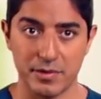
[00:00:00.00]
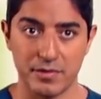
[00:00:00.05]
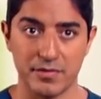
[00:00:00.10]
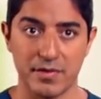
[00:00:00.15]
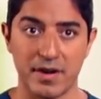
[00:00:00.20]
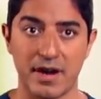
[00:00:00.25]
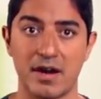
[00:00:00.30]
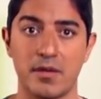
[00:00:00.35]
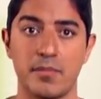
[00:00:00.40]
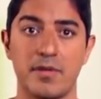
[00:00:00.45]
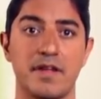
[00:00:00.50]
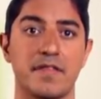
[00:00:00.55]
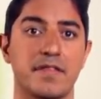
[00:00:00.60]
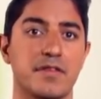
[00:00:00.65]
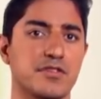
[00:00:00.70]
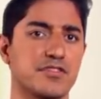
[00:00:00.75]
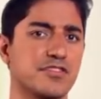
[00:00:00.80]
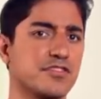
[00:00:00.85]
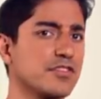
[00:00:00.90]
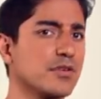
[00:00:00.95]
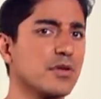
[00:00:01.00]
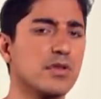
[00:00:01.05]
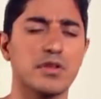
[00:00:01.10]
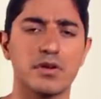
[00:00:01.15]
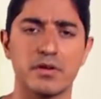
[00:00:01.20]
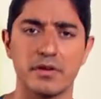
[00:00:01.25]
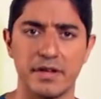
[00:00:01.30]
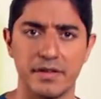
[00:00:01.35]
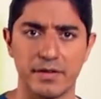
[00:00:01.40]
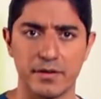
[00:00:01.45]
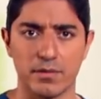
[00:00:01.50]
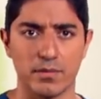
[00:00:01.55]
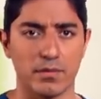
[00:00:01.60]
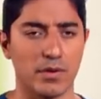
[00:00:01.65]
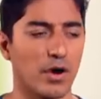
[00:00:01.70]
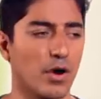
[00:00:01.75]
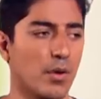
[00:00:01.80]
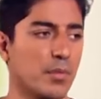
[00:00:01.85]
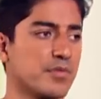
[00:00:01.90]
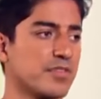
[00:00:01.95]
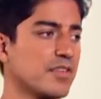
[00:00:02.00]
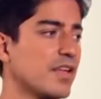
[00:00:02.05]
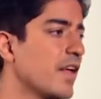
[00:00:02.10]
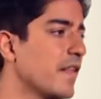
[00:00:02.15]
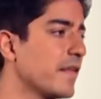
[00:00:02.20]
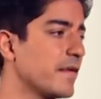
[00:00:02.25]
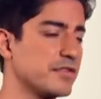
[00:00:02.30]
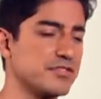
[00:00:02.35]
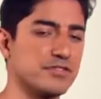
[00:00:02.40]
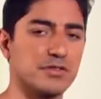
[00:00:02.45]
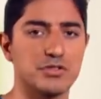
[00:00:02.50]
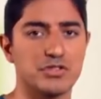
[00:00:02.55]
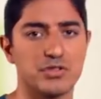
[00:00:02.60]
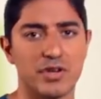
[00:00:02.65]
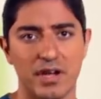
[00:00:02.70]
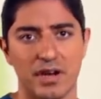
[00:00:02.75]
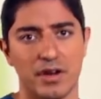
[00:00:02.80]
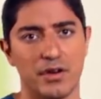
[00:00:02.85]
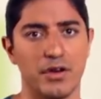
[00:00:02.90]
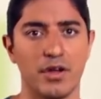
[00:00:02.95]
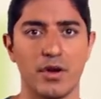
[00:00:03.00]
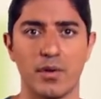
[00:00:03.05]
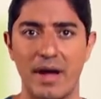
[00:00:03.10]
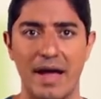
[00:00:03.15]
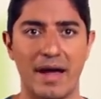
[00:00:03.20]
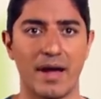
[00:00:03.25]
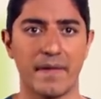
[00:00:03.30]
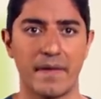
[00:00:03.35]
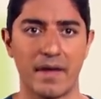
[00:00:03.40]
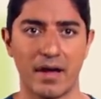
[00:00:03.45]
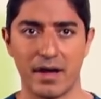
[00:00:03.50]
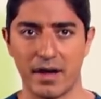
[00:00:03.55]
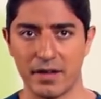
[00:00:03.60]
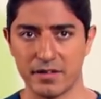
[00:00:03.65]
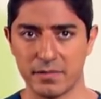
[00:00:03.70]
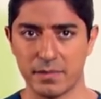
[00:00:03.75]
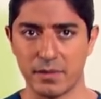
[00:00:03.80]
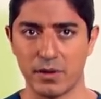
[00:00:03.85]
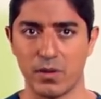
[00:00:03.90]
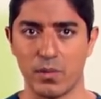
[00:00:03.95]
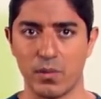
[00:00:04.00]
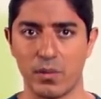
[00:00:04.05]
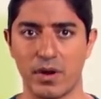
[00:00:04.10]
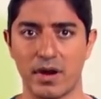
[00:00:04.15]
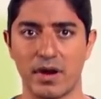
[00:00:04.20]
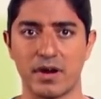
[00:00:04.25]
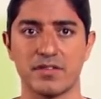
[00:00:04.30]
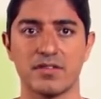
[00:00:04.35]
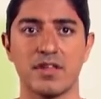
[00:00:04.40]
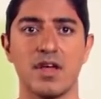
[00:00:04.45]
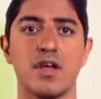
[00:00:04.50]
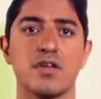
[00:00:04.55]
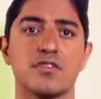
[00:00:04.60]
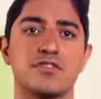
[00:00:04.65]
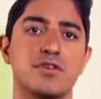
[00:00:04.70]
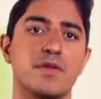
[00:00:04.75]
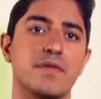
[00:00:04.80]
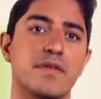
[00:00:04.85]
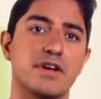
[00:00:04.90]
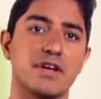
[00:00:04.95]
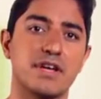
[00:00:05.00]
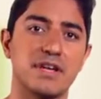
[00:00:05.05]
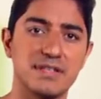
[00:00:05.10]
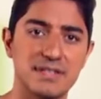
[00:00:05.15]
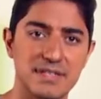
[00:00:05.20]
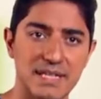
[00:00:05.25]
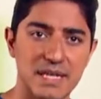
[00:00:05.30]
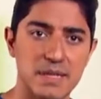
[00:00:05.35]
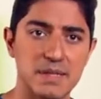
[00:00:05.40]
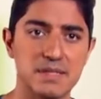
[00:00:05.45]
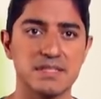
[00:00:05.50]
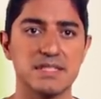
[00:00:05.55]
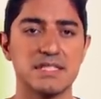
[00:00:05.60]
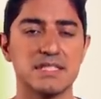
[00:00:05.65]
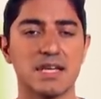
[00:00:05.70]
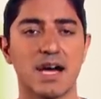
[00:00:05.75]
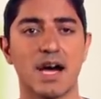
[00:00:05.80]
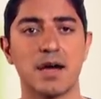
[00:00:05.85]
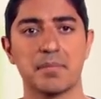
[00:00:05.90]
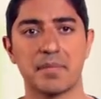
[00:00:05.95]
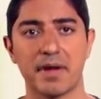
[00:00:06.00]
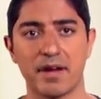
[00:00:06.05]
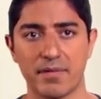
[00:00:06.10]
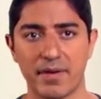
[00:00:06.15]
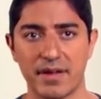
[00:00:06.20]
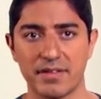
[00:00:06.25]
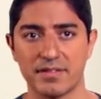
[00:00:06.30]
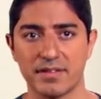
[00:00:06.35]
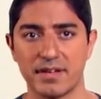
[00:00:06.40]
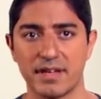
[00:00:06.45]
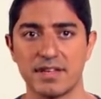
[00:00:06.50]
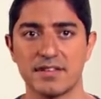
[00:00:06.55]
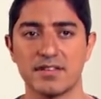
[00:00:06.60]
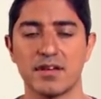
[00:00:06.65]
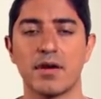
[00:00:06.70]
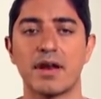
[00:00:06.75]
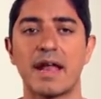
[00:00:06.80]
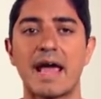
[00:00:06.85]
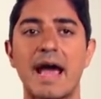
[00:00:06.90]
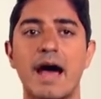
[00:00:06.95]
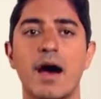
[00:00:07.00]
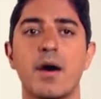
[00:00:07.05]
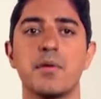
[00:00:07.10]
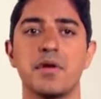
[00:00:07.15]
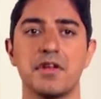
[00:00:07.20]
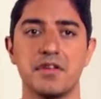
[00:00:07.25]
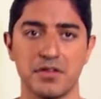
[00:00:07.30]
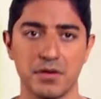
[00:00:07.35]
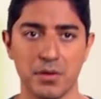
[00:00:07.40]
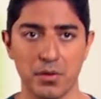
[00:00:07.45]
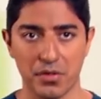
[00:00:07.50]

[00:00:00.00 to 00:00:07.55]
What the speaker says: environment. They're still learning the ropes. They're still trying to know how the hospital works. So they're continuously taught by residents on how to do